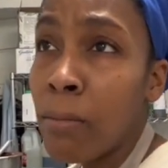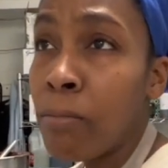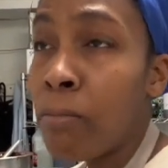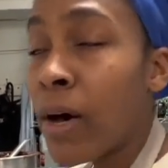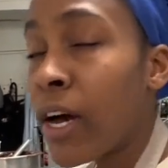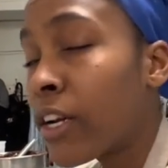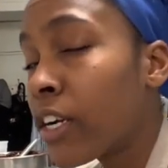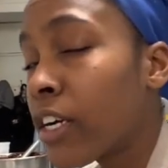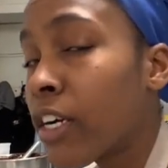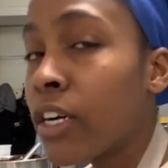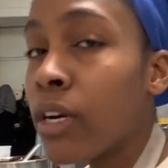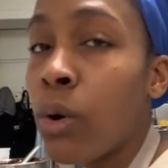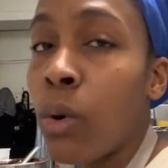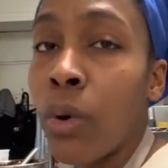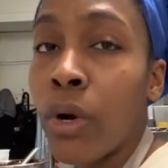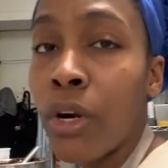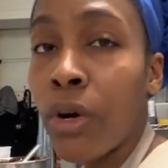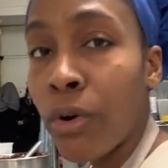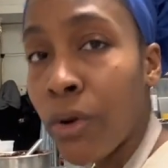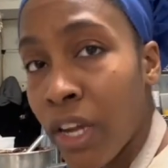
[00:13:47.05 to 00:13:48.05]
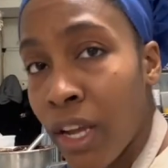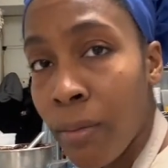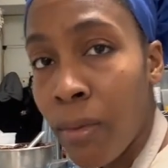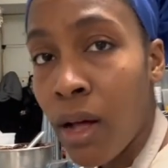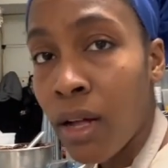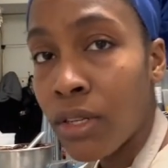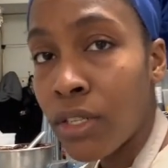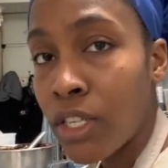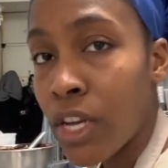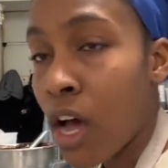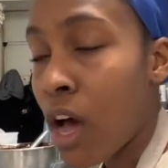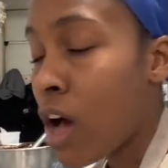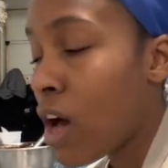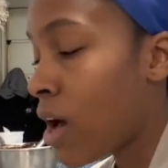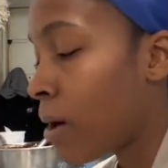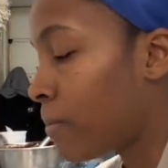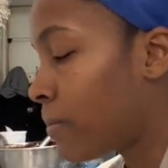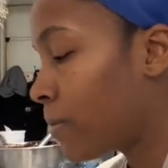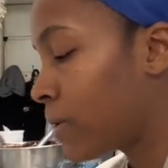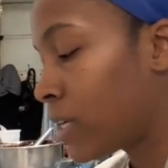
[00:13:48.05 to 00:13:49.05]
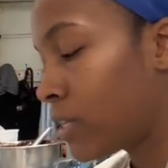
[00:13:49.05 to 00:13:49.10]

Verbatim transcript: butter or cream on top.